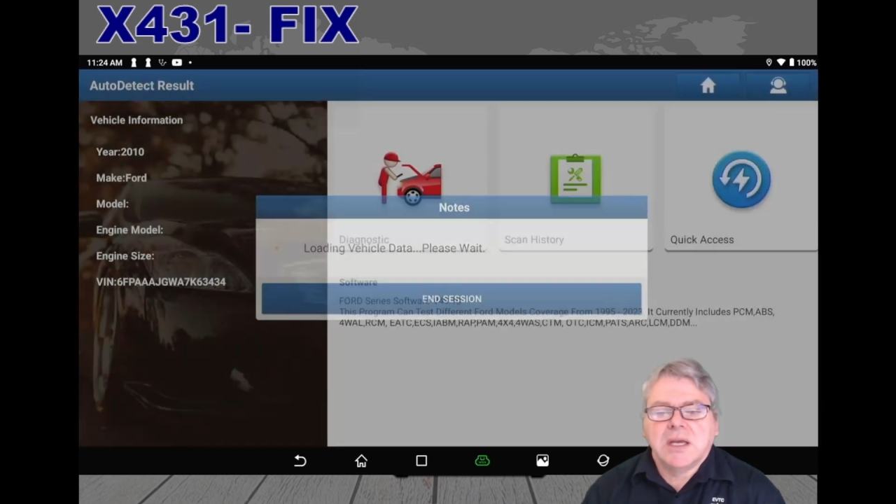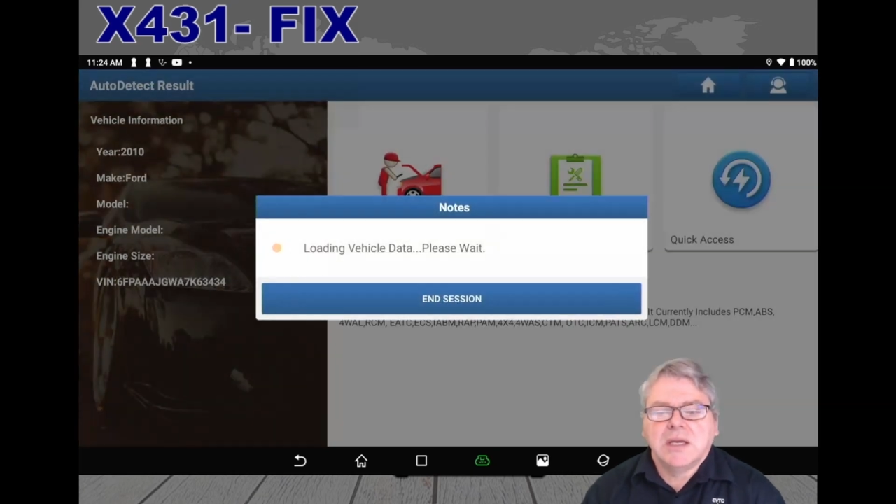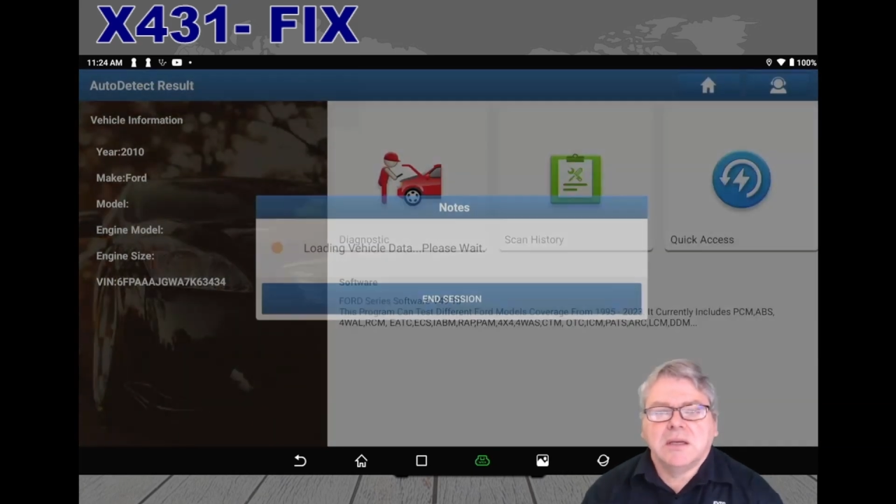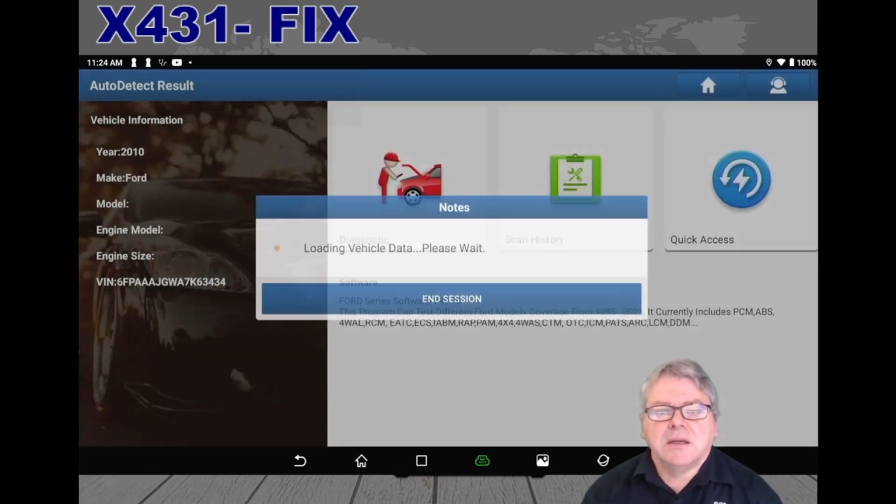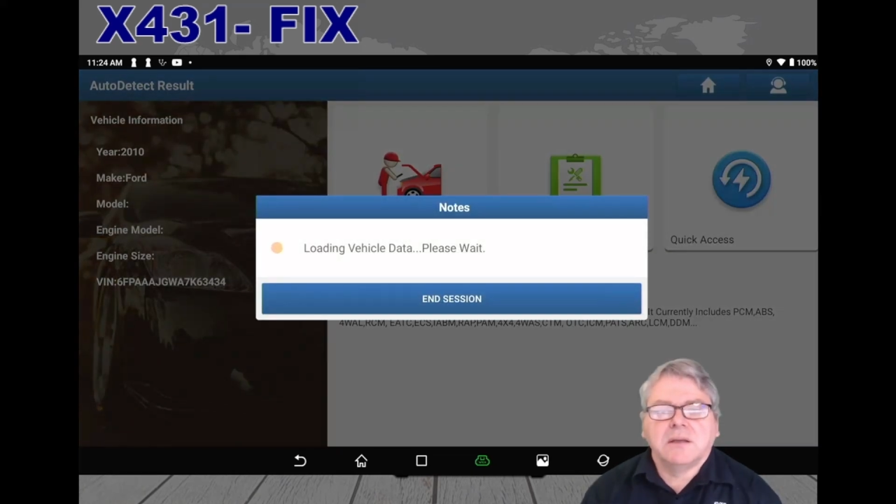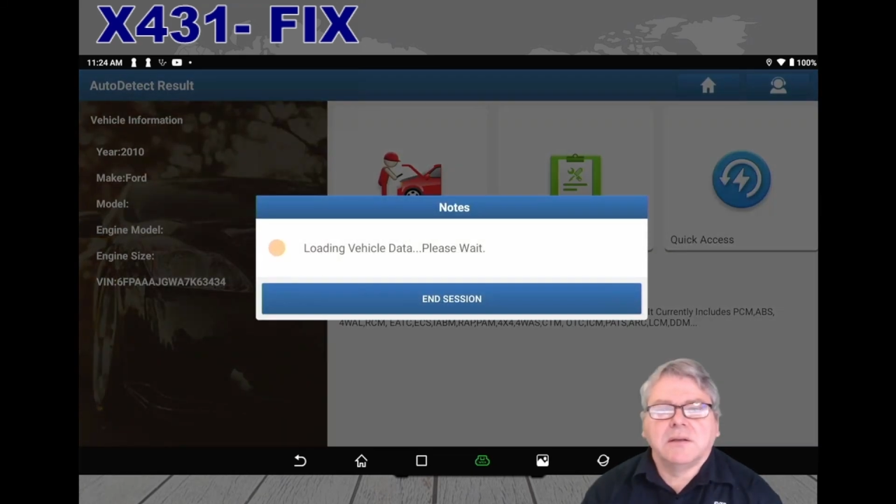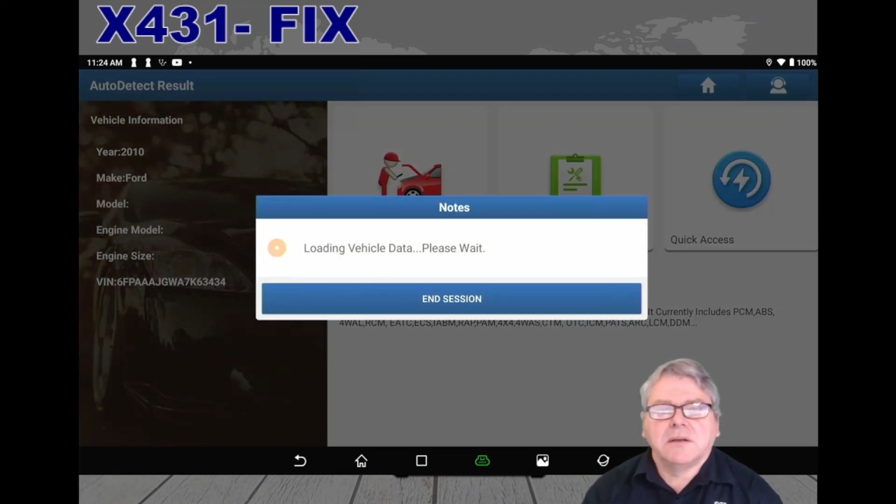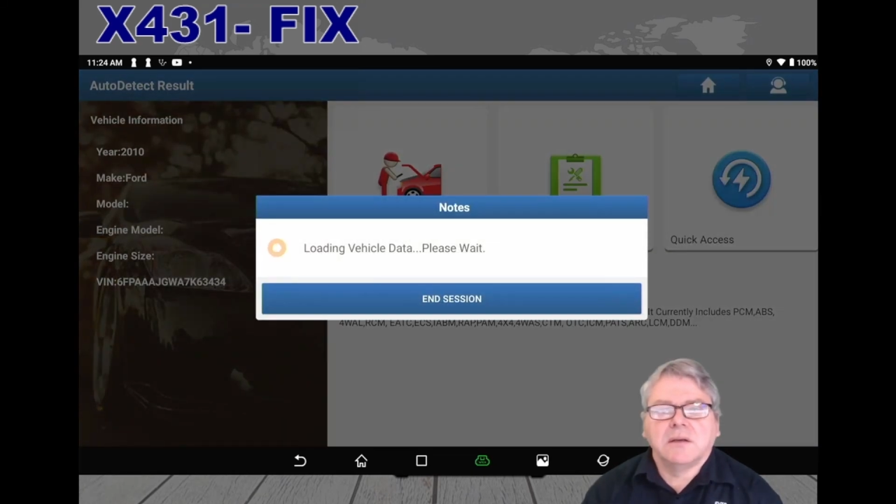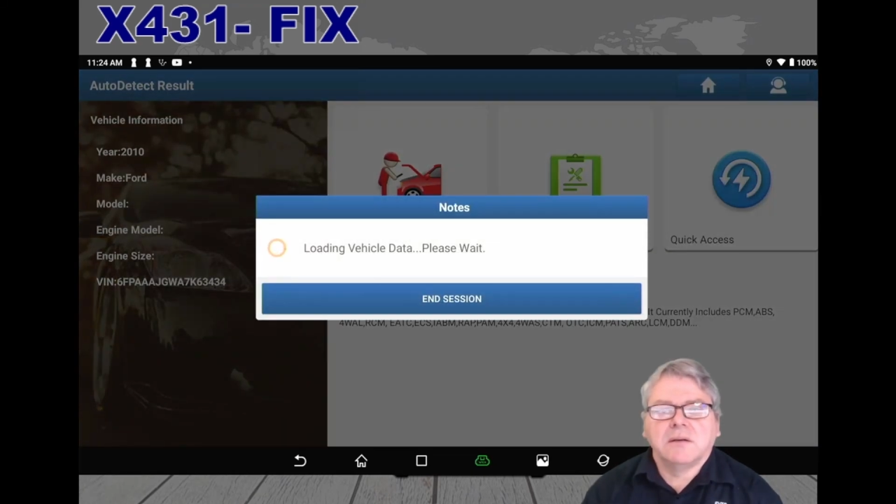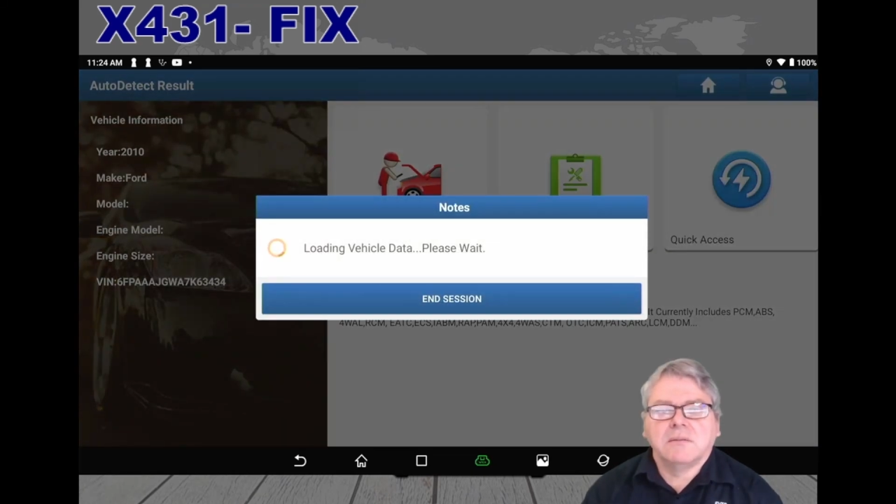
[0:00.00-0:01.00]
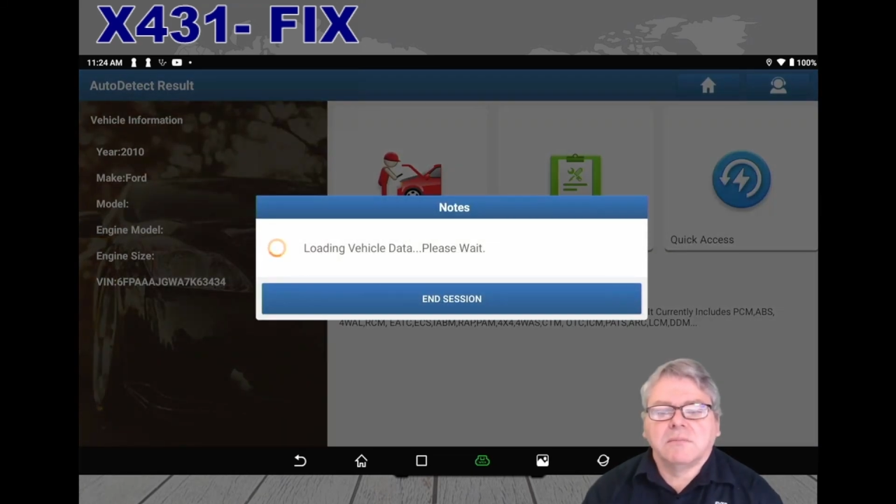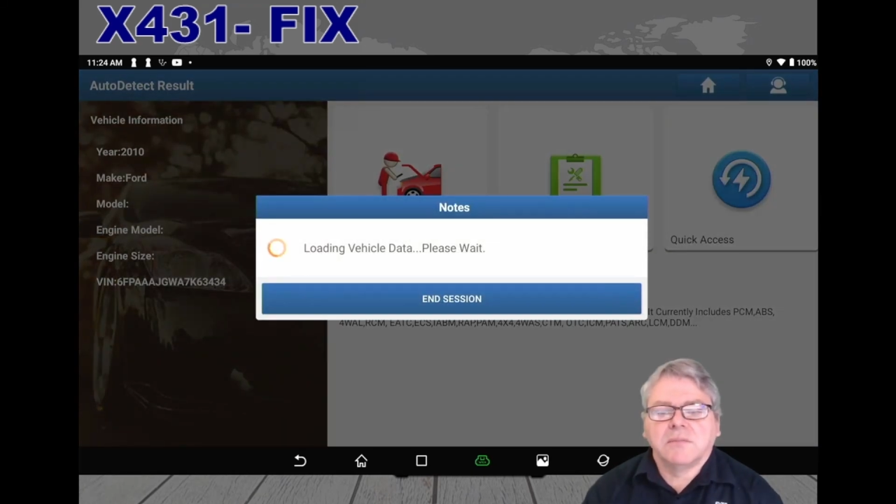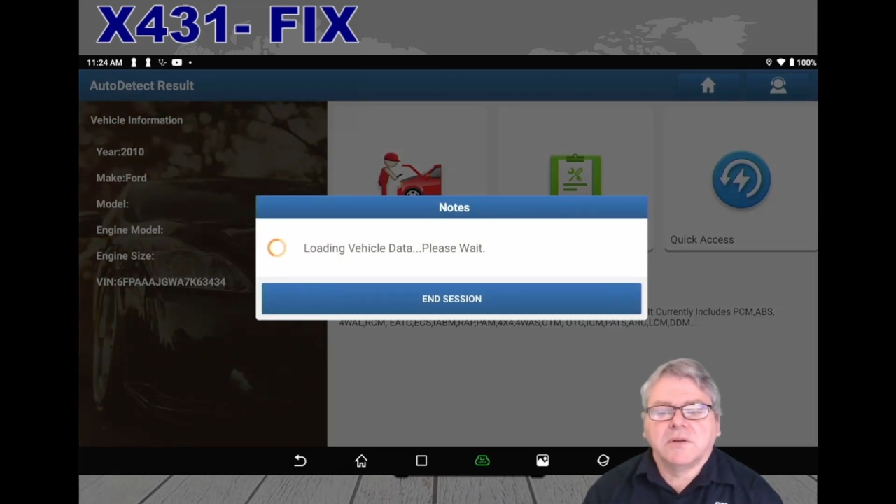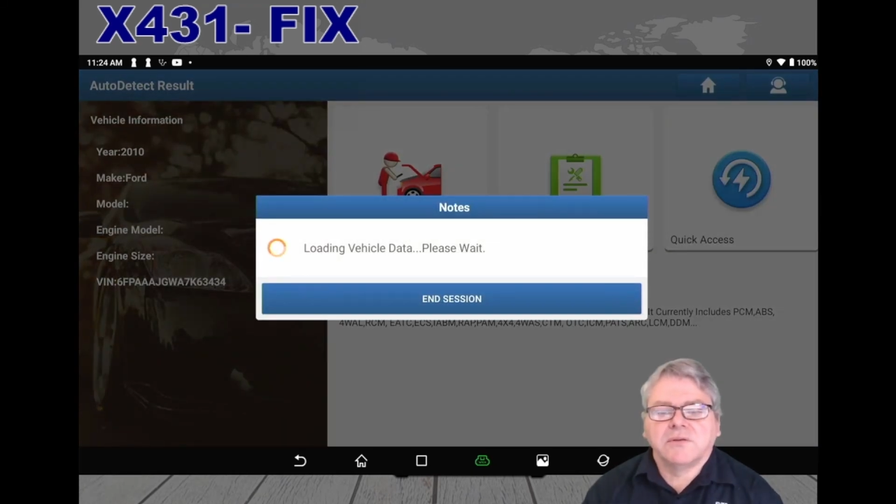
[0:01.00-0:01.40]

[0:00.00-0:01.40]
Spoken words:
and the